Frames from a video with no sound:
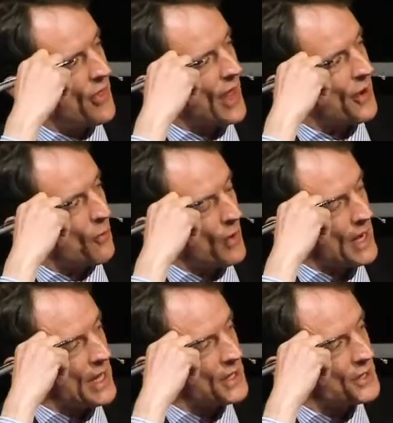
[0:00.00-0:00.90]
that we
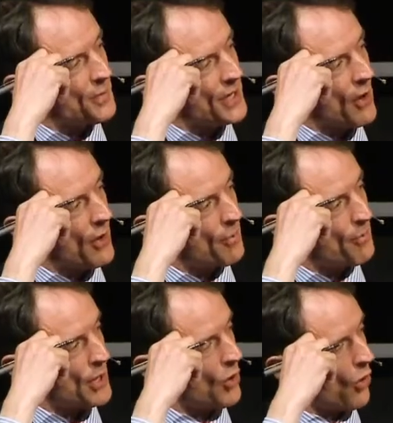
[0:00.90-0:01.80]
need to be going
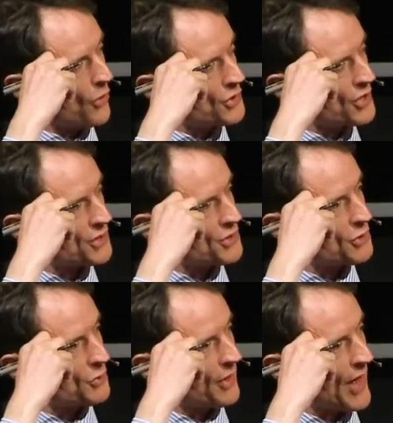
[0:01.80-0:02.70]
beyond just
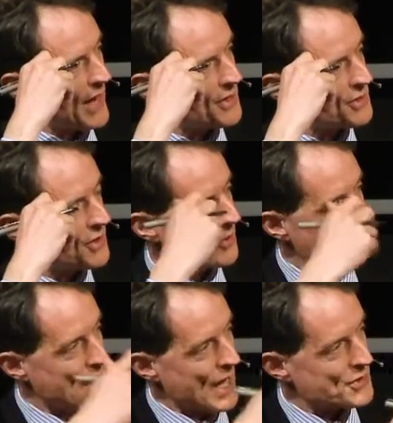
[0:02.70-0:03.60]
doing that to
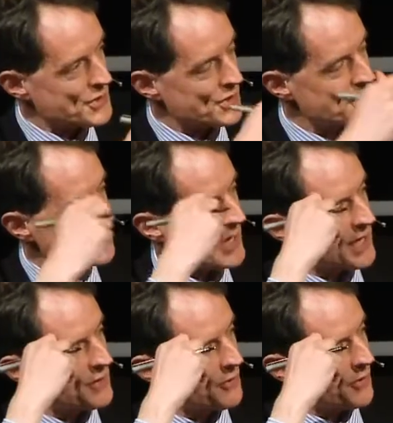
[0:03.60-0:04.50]
get to the
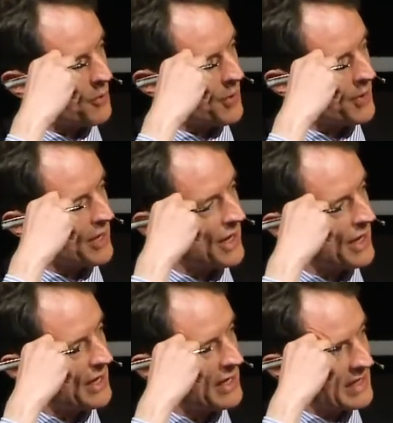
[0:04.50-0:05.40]
state that we would
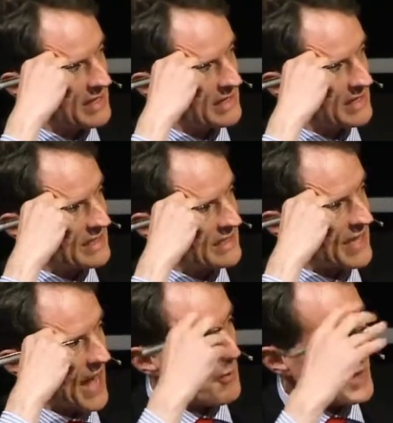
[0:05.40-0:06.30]
need.
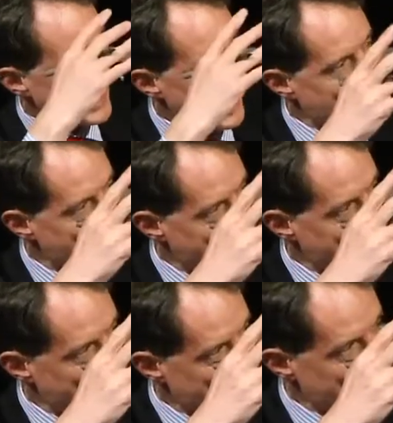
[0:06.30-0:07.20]
Can we get there?